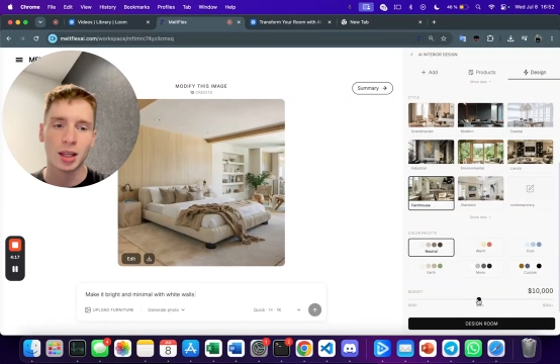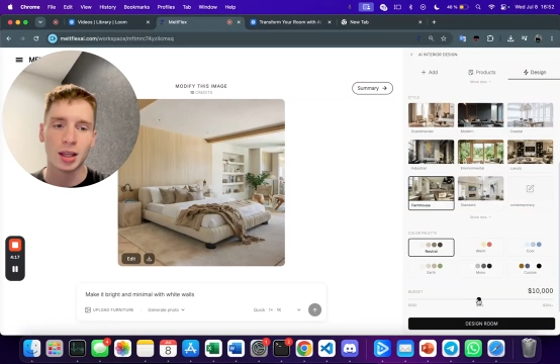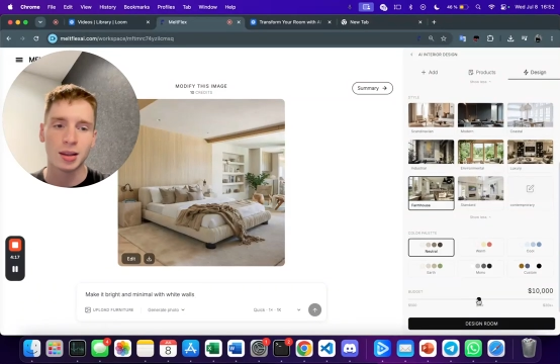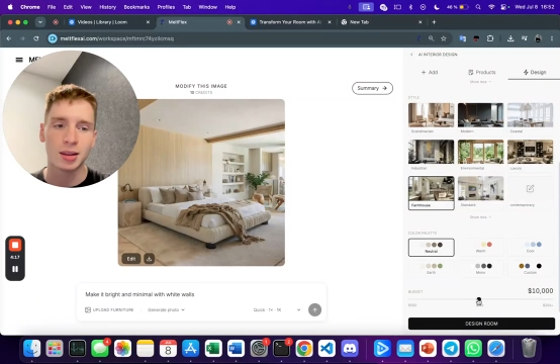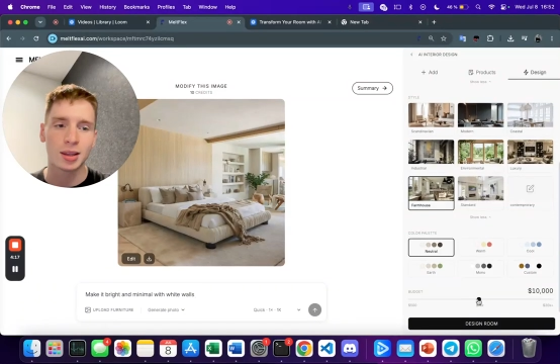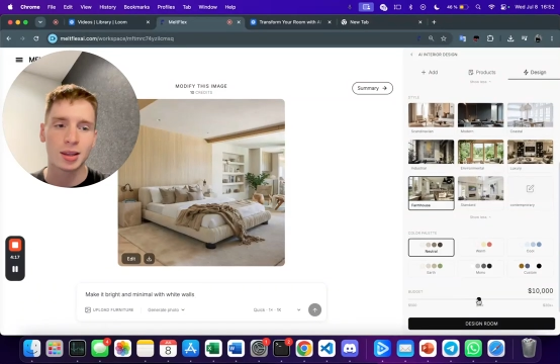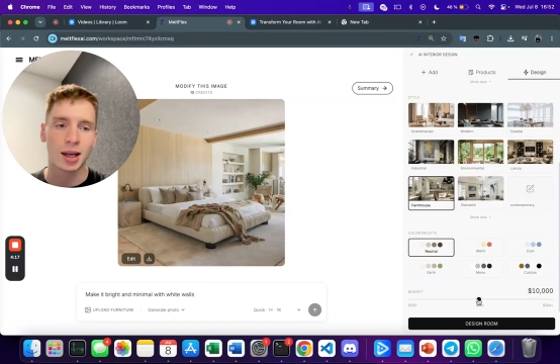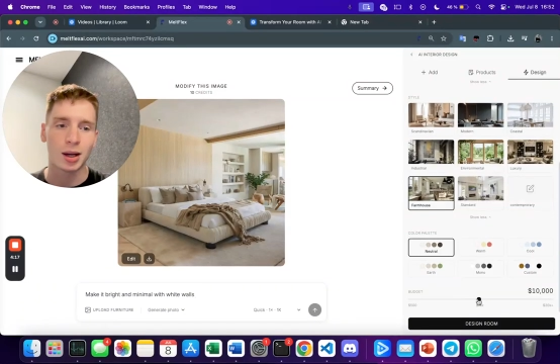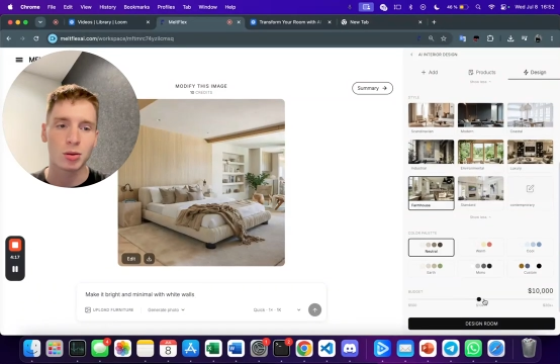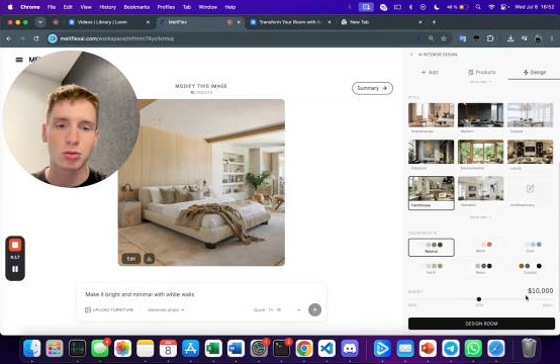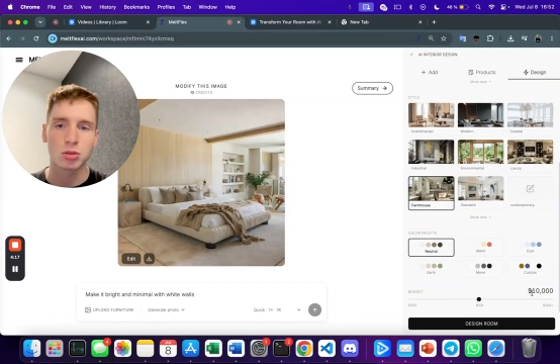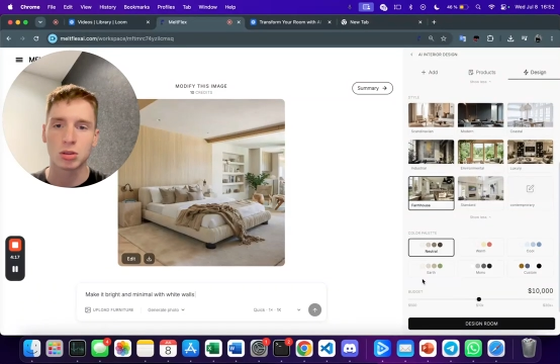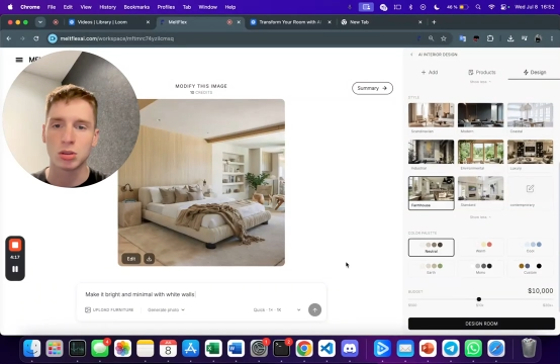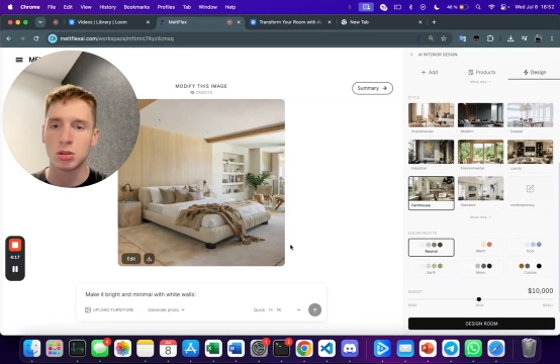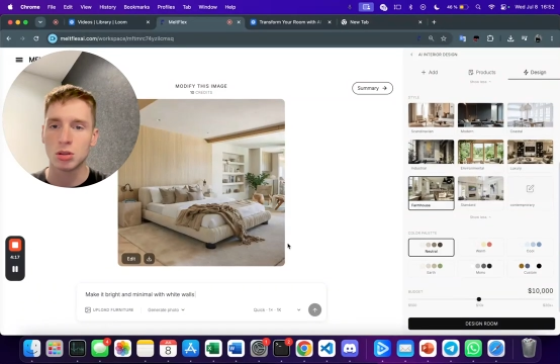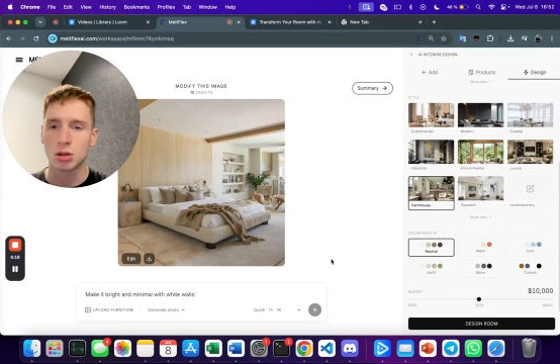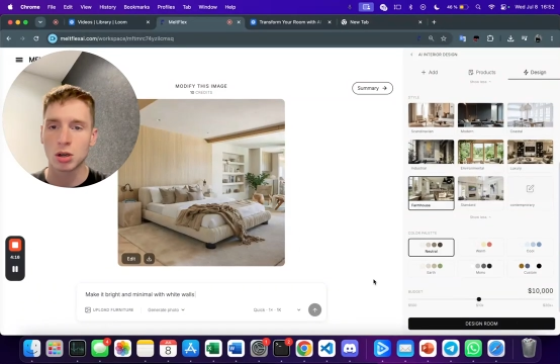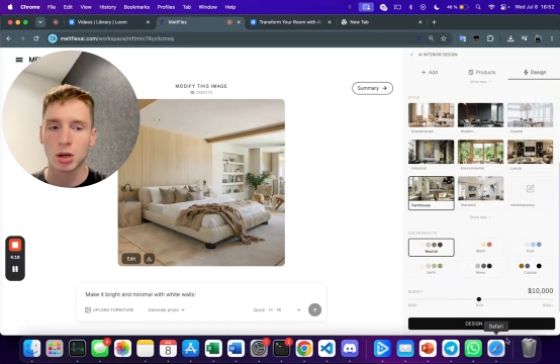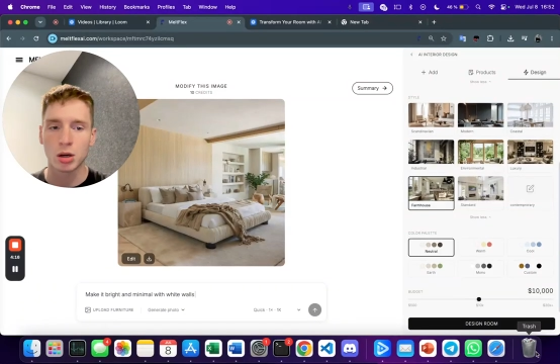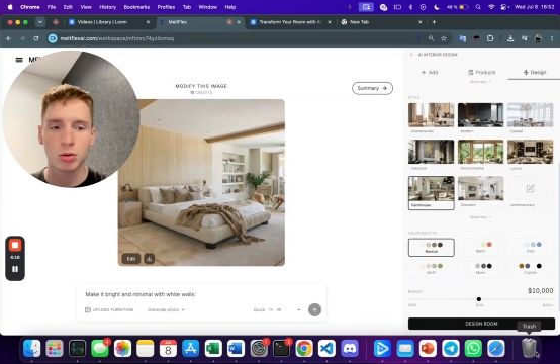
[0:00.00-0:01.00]

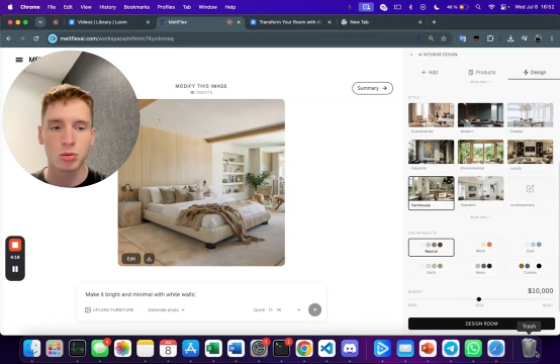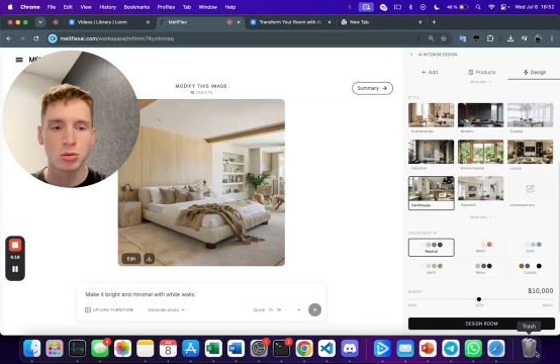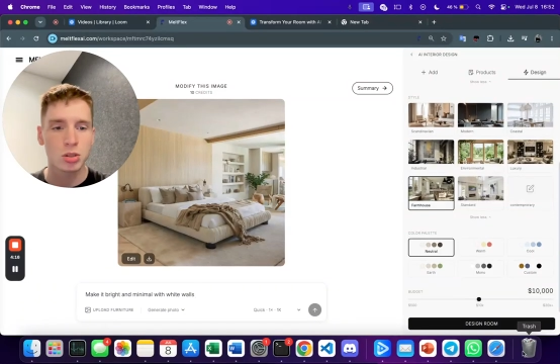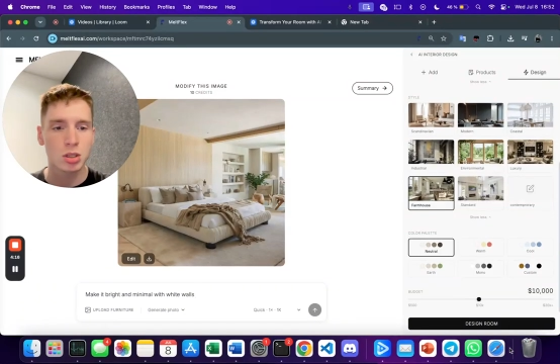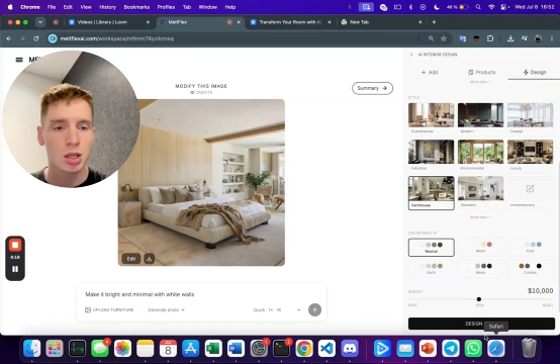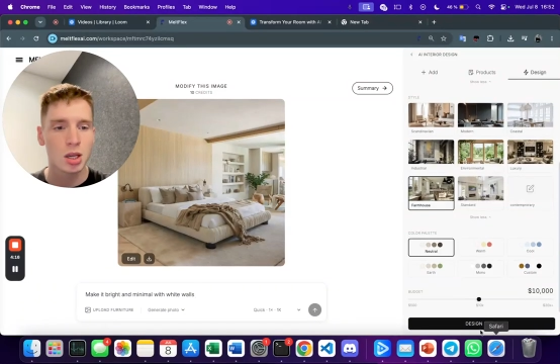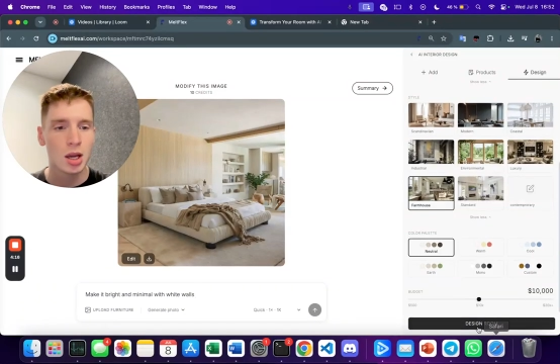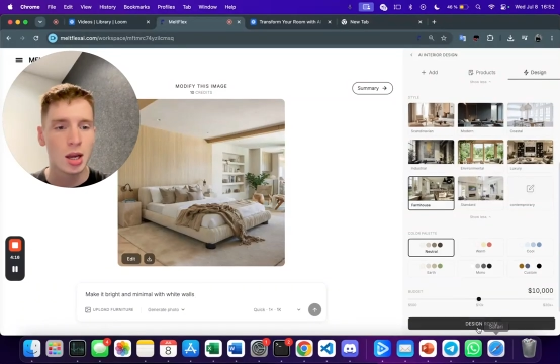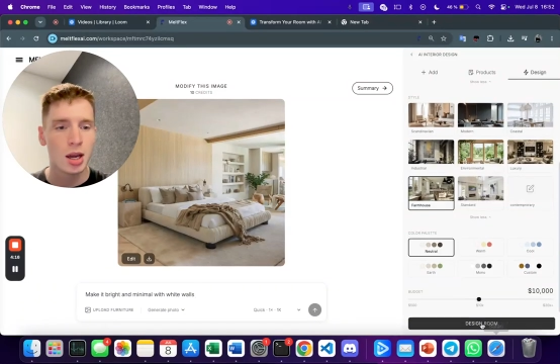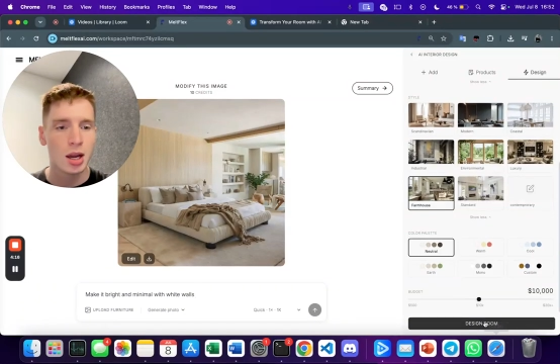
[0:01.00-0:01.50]
10,000 euros